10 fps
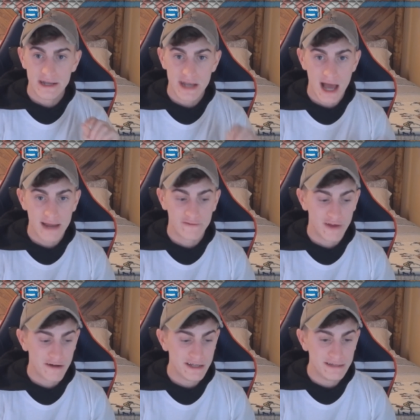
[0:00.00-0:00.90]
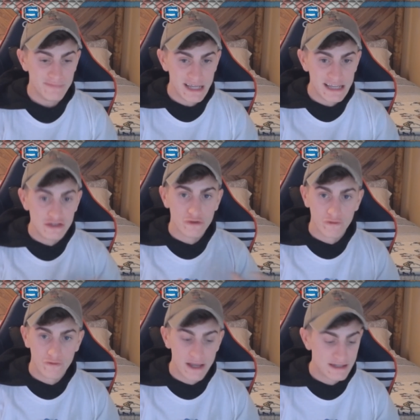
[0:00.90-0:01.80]
not very in your
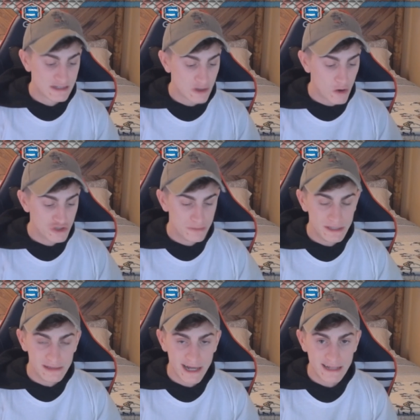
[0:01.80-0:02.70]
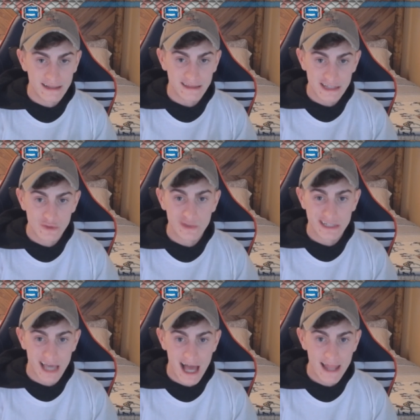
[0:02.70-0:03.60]
face RGB lighting like this
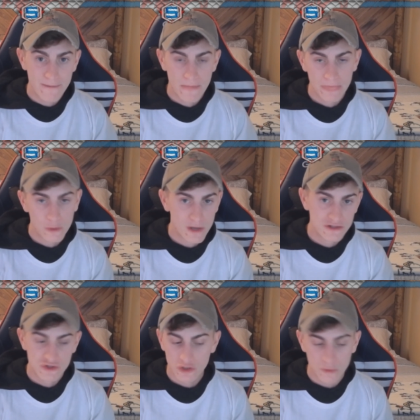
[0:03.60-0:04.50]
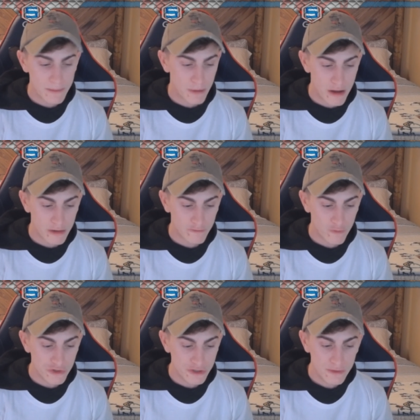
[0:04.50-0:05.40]
one's got, the Razer's a great product
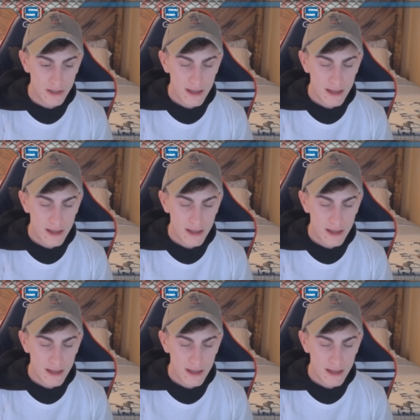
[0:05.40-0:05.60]
for you.